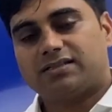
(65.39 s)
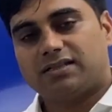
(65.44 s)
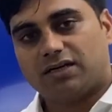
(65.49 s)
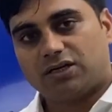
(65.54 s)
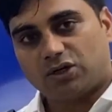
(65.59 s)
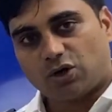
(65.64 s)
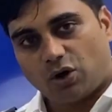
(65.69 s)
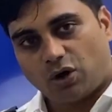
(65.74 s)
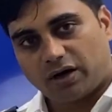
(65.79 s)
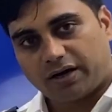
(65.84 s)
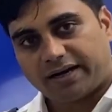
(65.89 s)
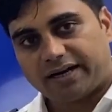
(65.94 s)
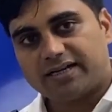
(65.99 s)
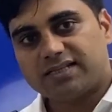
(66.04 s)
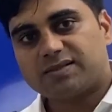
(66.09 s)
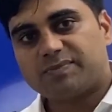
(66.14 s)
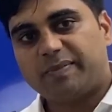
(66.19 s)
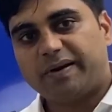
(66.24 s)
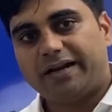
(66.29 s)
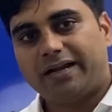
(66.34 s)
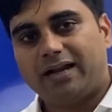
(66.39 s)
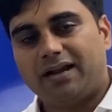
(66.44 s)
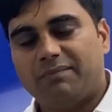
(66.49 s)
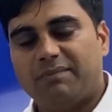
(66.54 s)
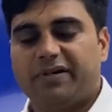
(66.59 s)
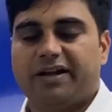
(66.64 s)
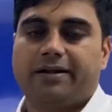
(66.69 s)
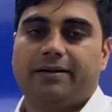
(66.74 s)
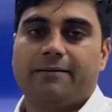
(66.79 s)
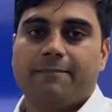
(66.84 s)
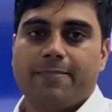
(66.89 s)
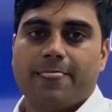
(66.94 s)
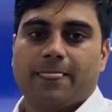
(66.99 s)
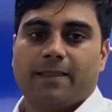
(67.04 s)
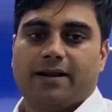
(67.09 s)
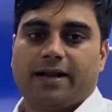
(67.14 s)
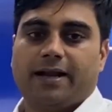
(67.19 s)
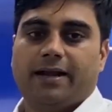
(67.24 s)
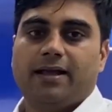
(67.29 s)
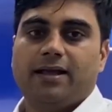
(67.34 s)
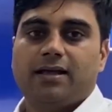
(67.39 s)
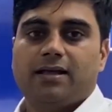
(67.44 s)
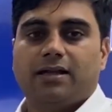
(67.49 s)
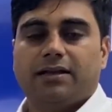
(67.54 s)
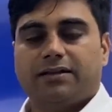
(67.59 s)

the torque and speed limit, right?